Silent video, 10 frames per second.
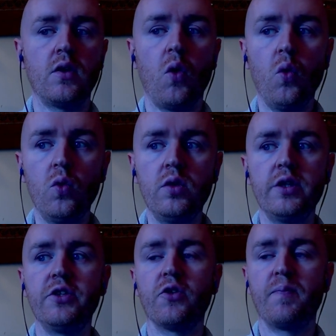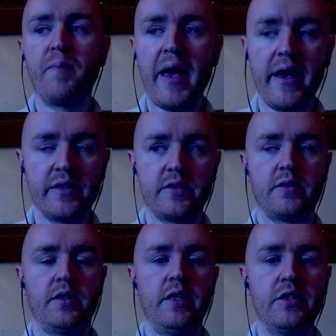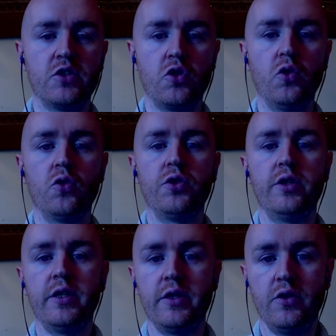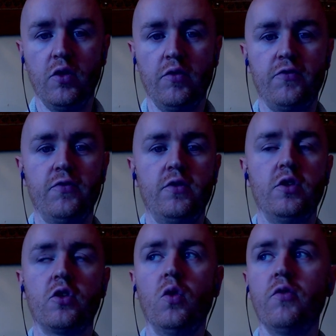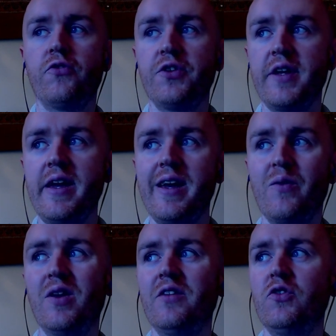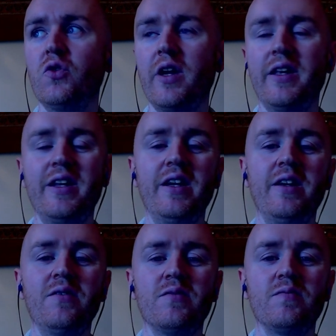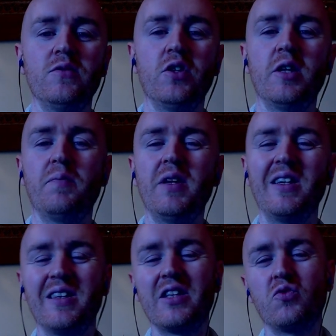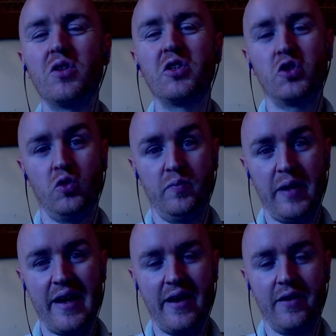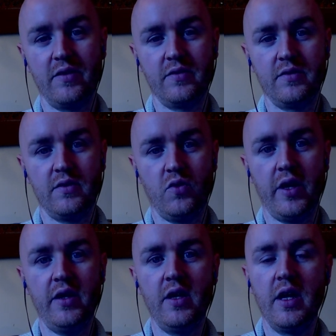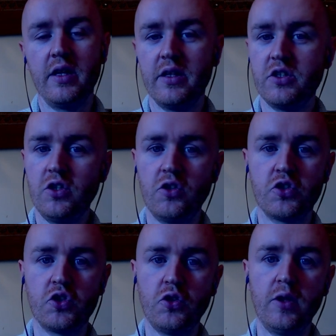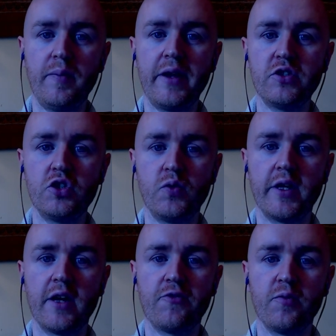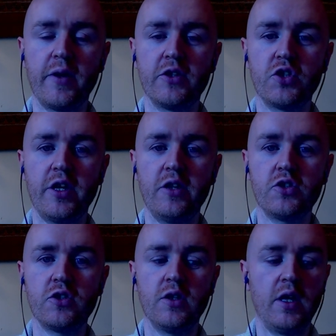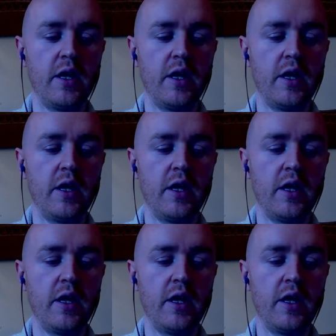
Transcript: only your best is good enough you're going for an A well if you don't get an A you get a B and that's really subpar okay that's another subtle message we get from education